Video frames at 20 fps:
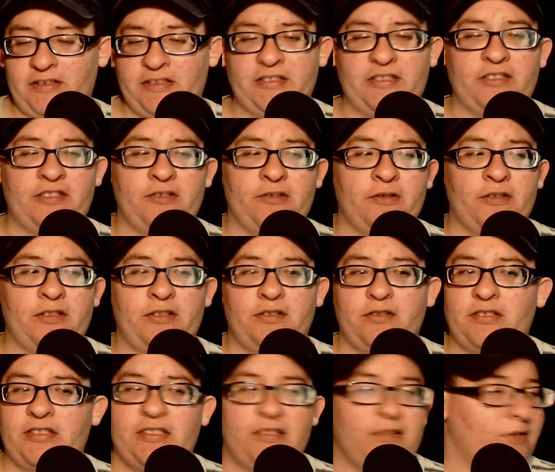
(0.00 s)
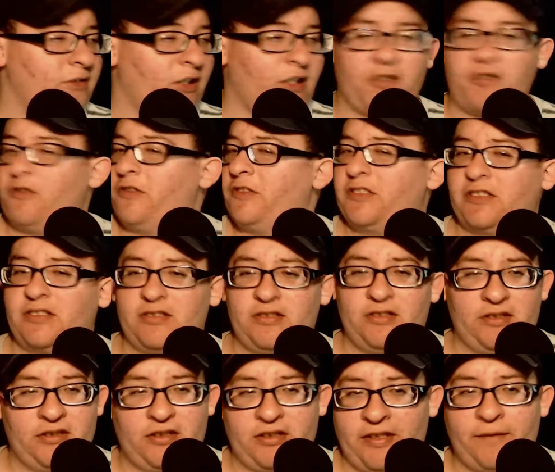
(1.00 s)
season two, and Narcos,
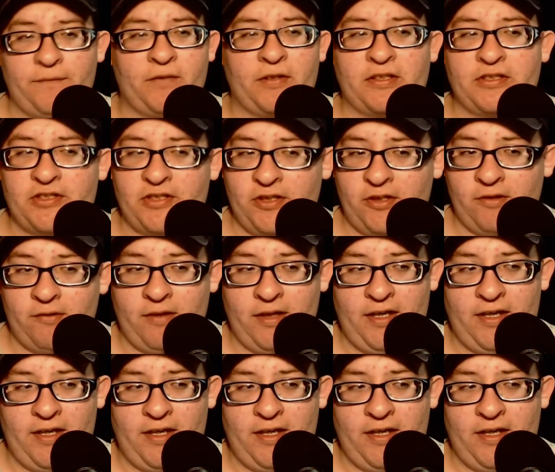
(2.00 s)
uh, the Netflix show,